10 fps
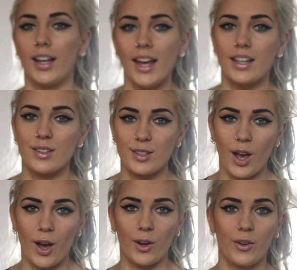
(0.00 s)
Okay,
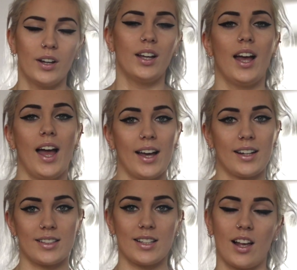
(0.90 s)
so
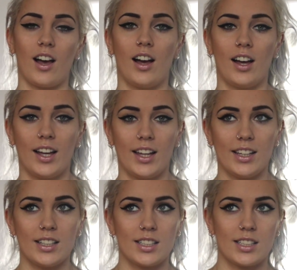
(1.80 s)

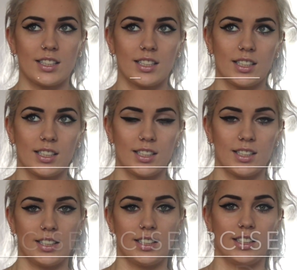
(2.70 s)
exercise
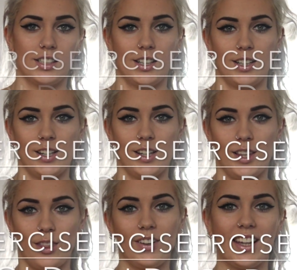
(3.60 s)

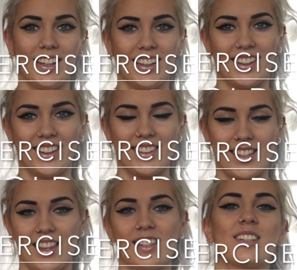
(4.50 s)
3.
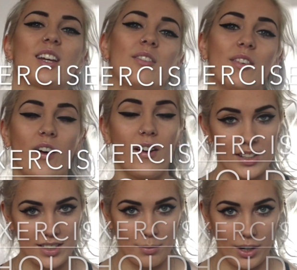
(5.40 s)
So this is going to be
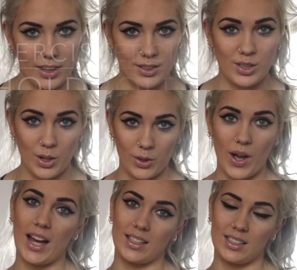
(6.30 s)
very similar
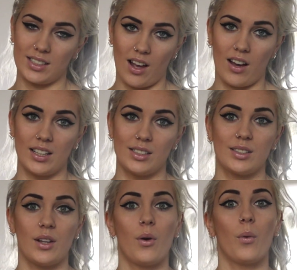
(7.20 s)
to
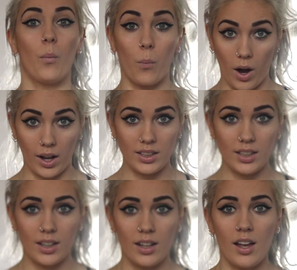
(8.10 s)
exercise 1,